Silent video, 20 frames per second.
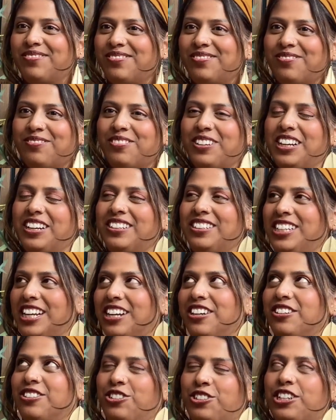What
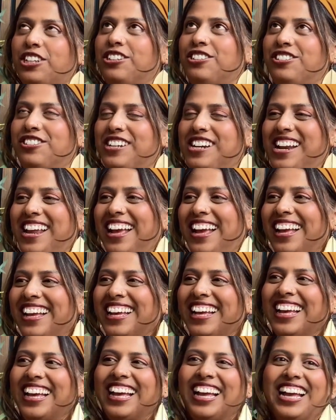trick or treating,
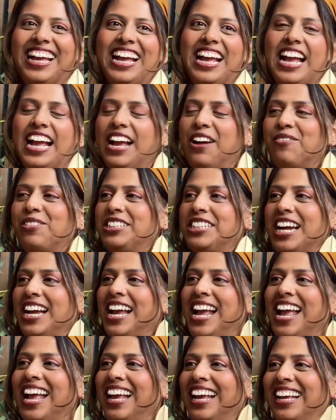which I
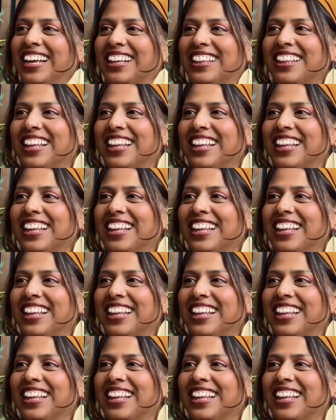hate.